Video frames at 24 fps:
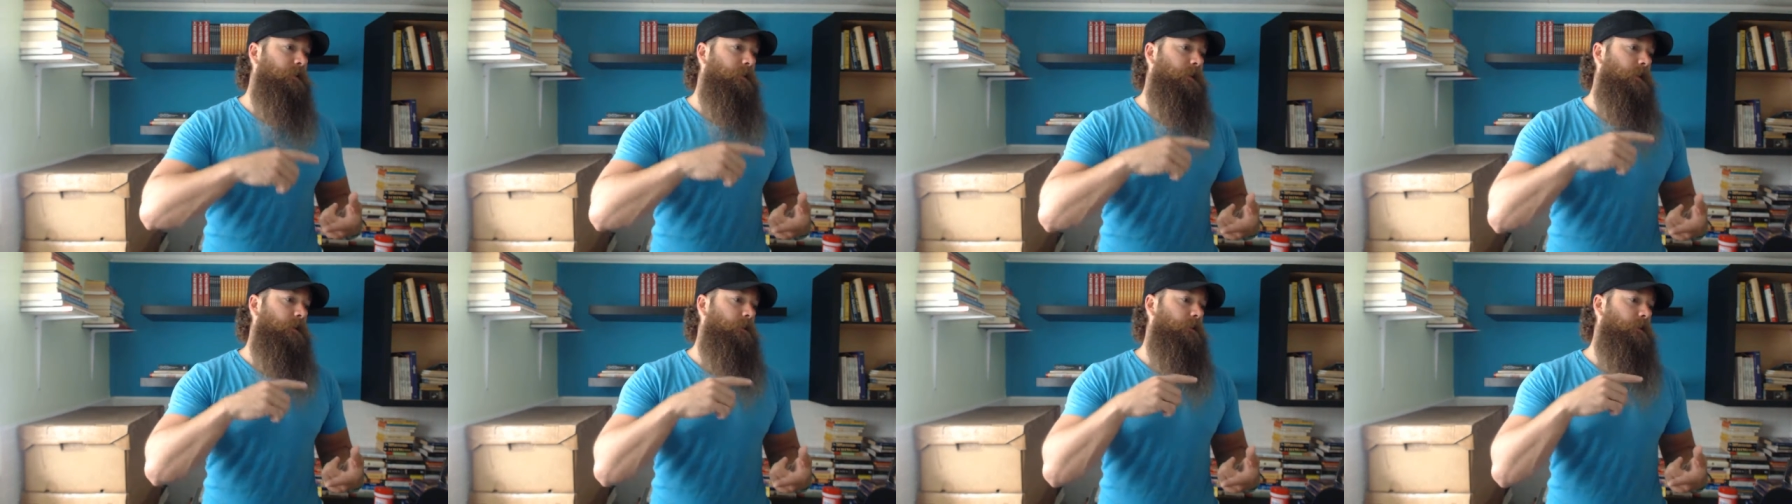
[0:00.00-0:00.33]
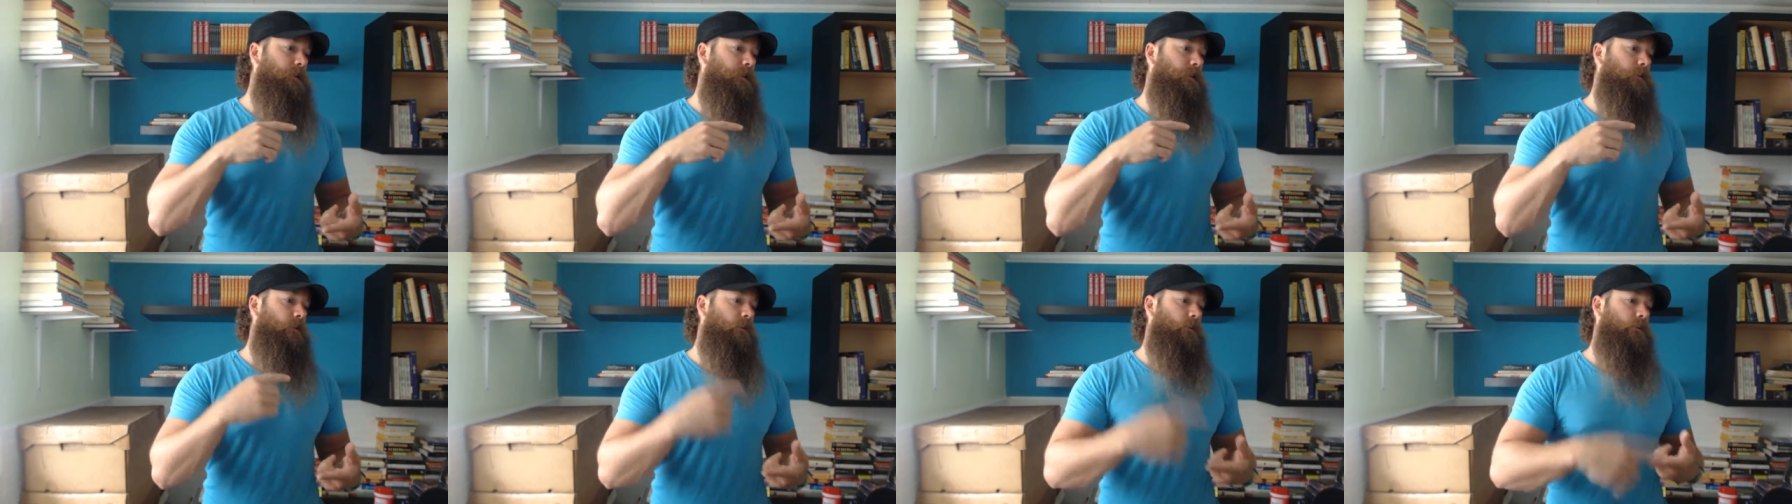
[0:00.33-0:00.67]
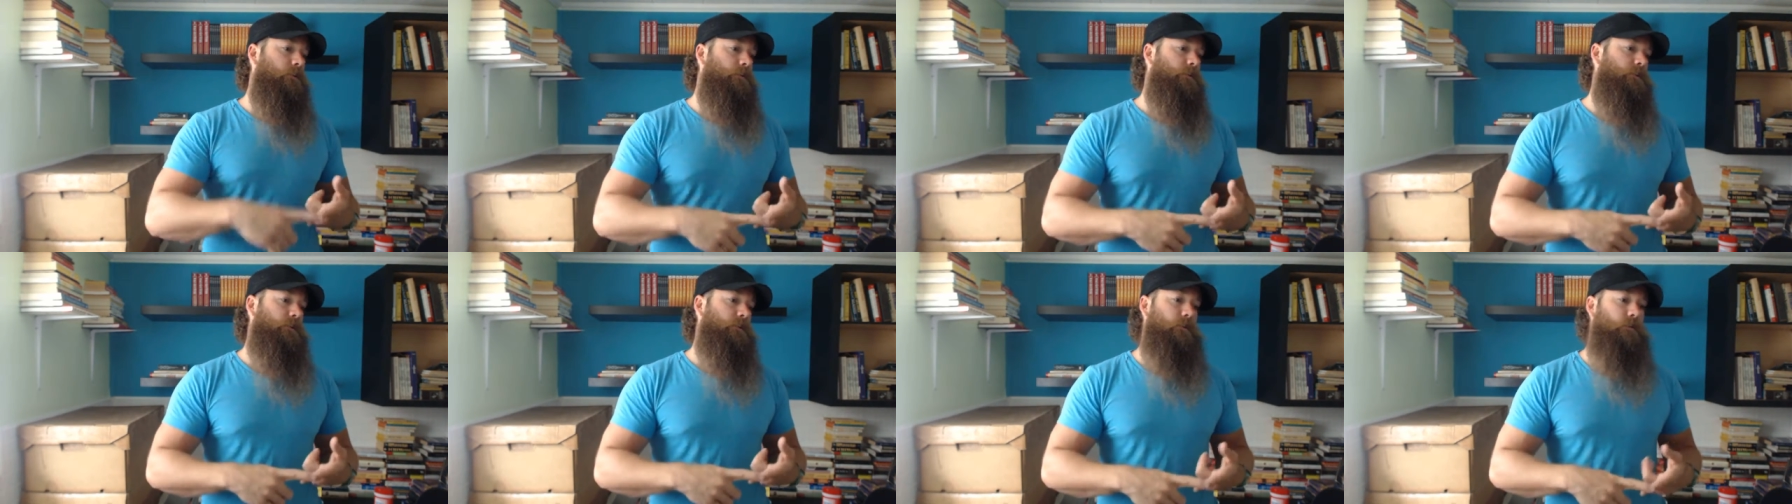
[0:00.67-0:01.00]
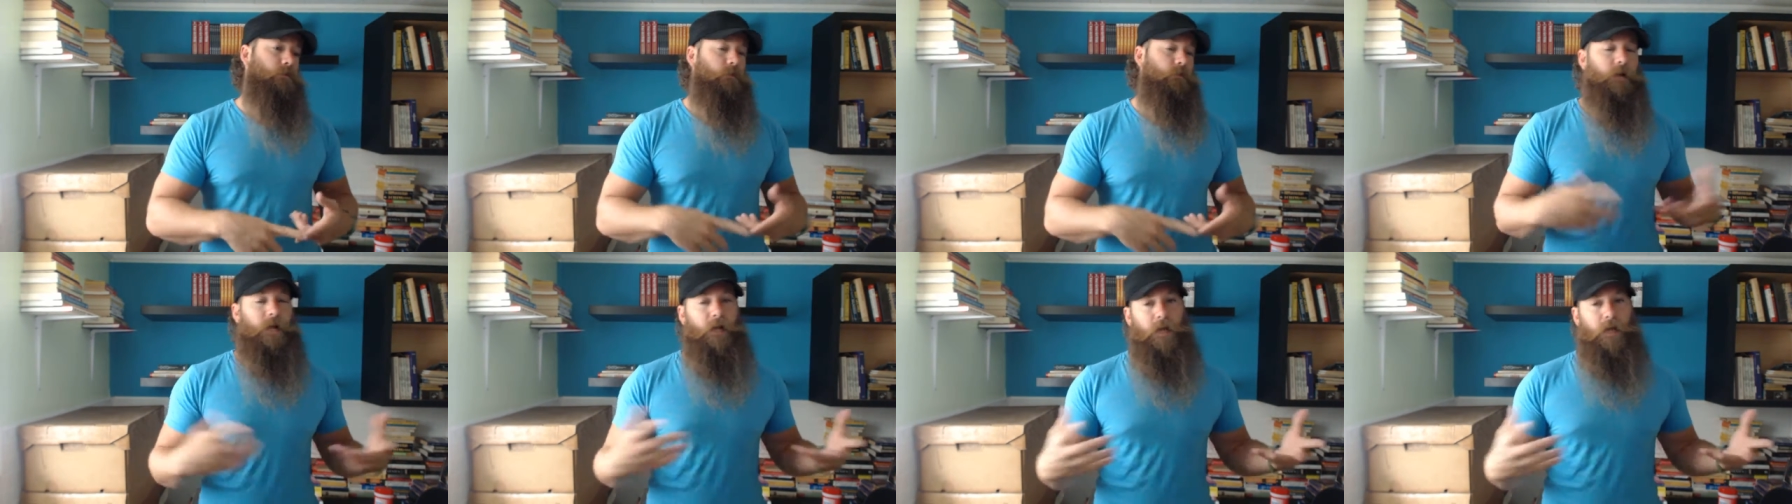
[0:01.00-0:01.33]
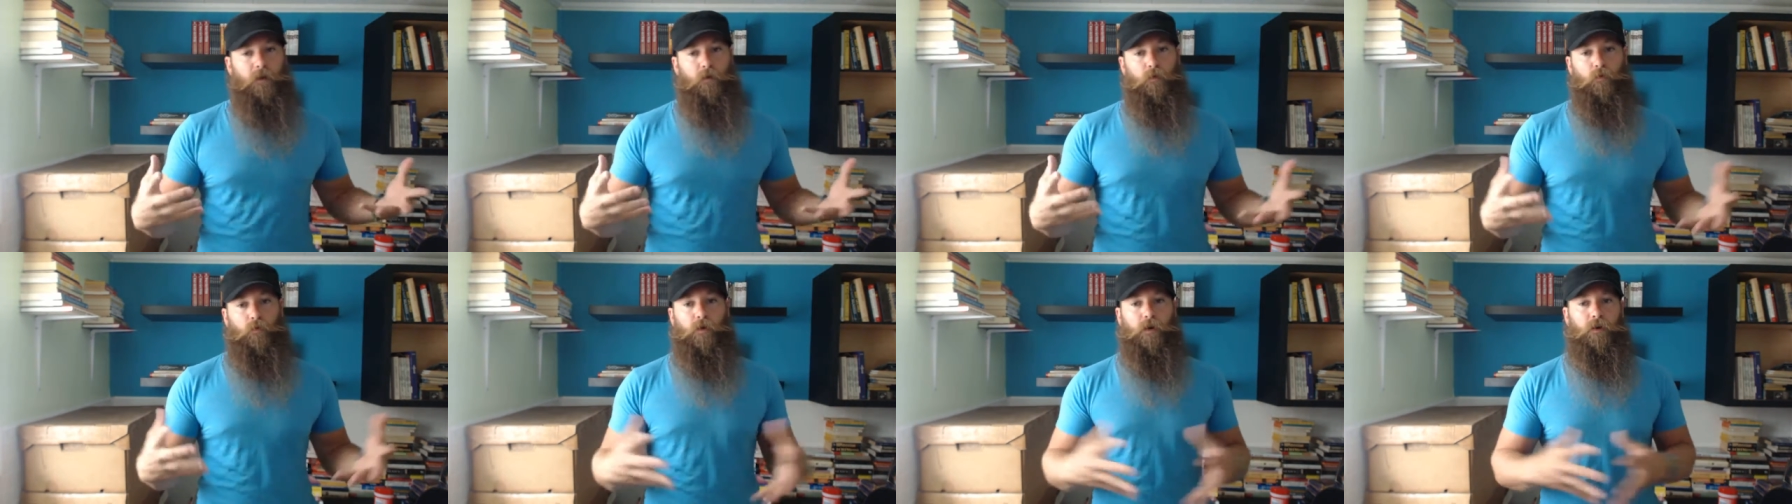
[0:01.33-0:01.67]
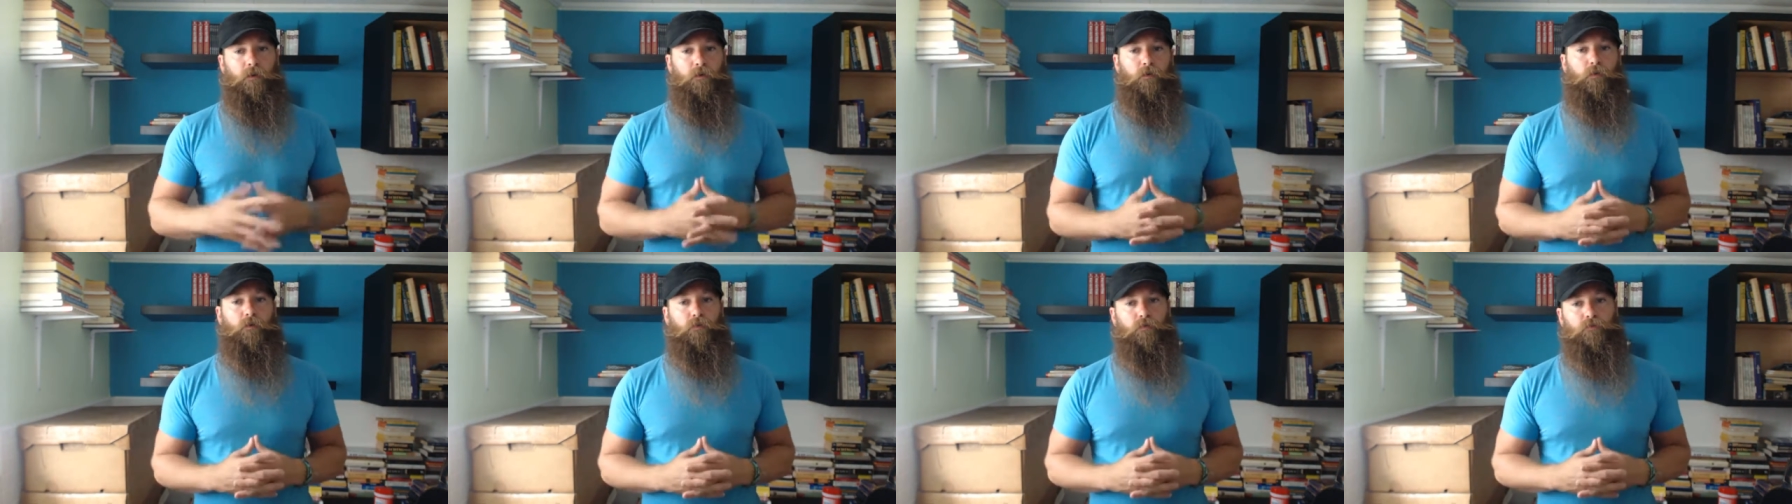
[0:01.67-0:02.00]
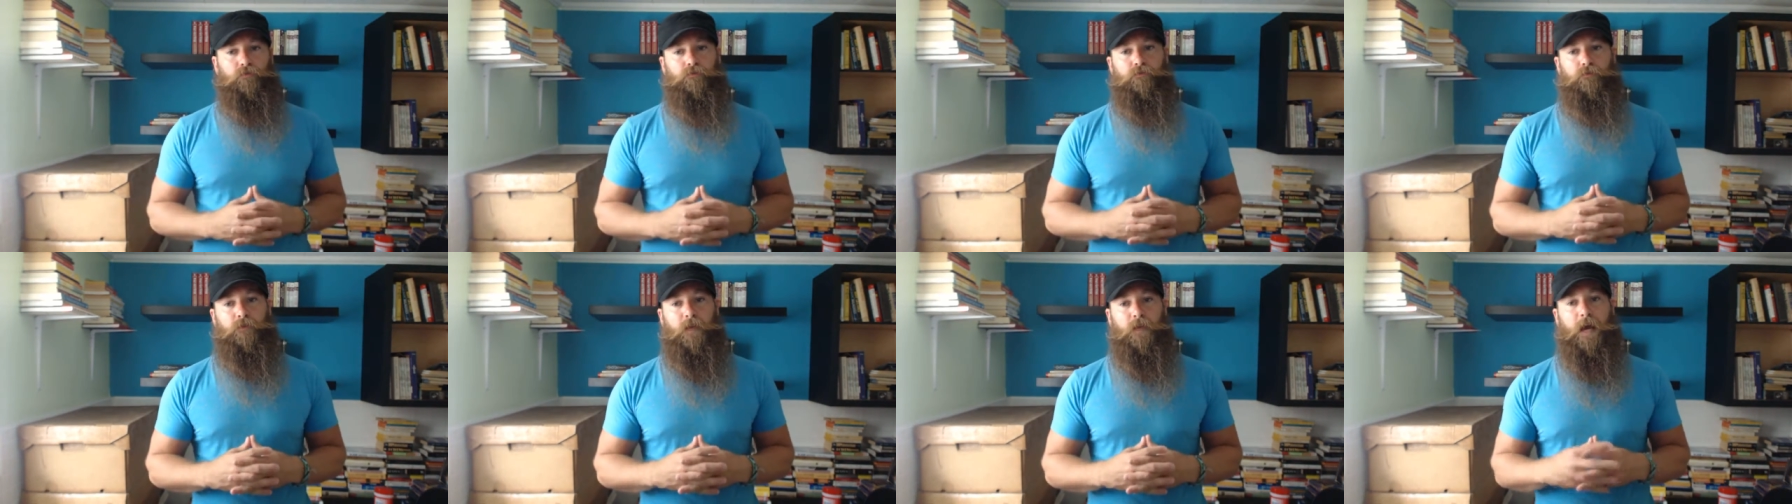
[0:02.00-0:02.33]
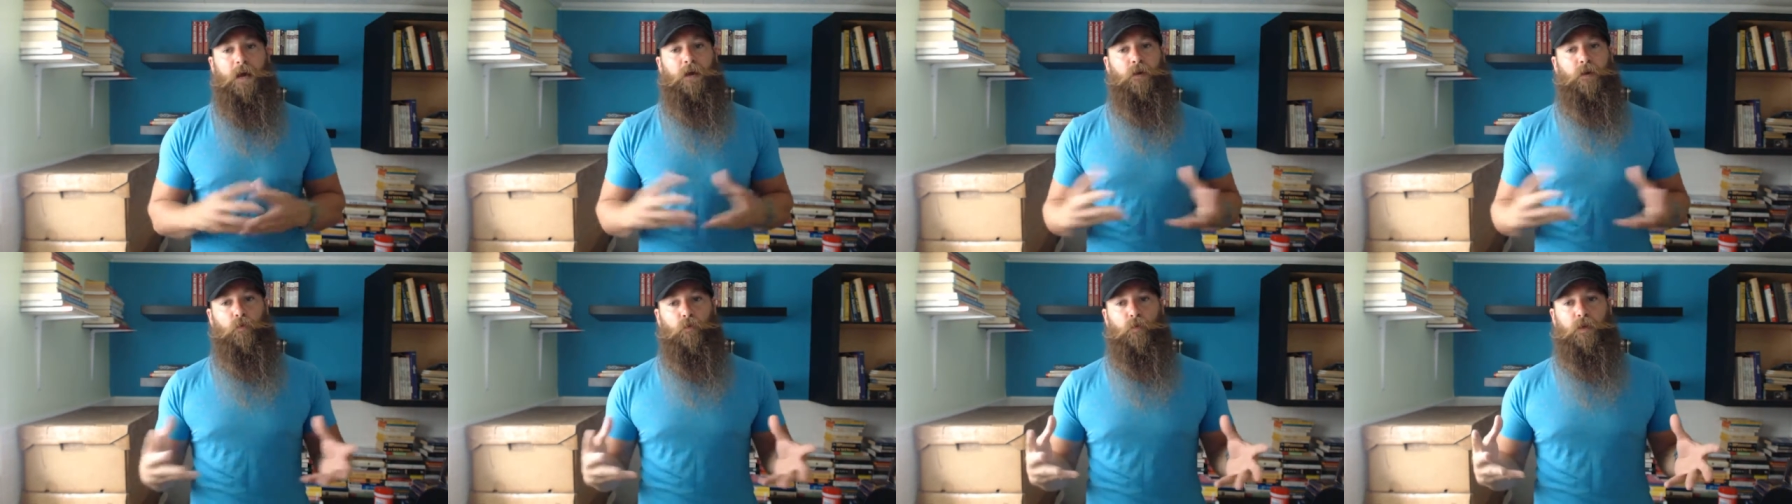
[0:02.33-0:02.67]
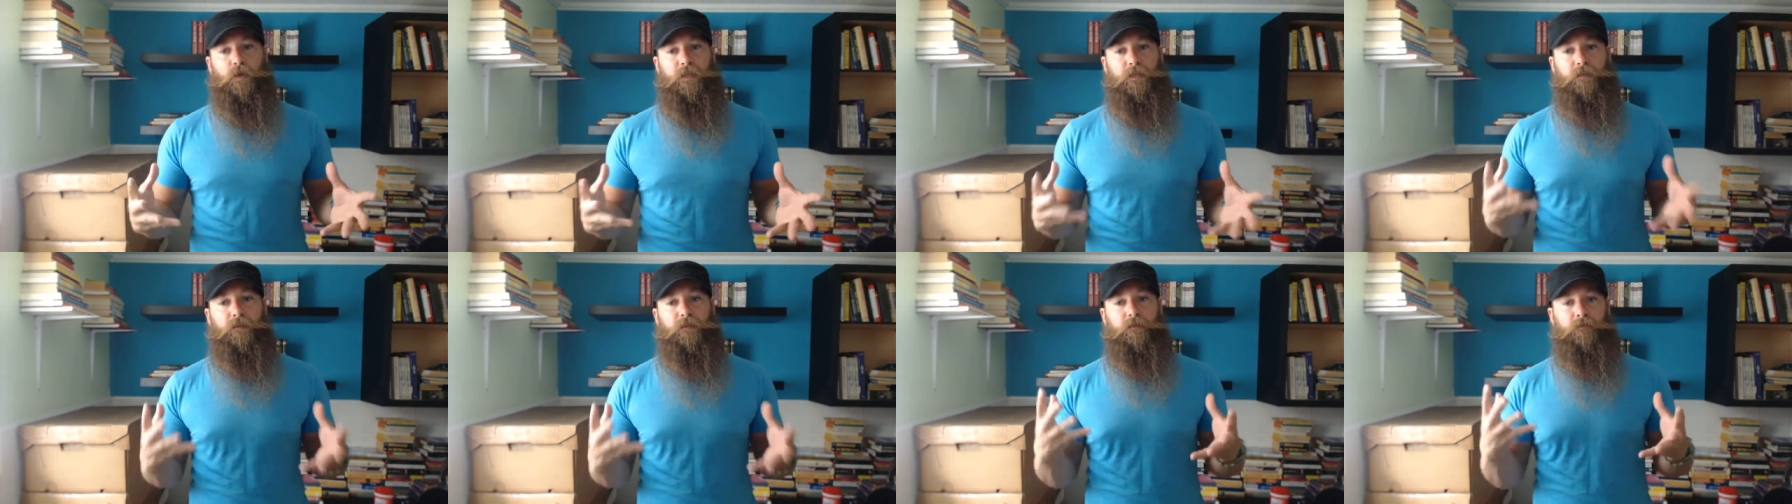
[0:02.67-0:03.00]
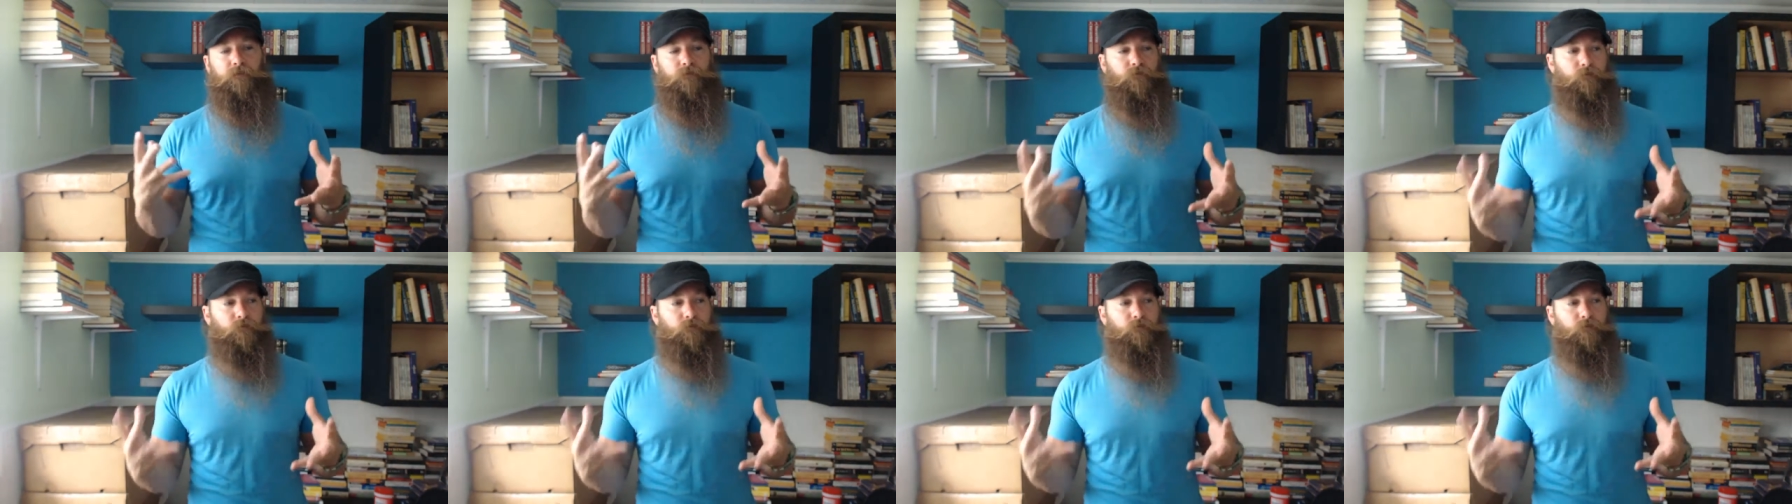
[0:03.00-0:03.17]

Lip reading: And then also, How to Win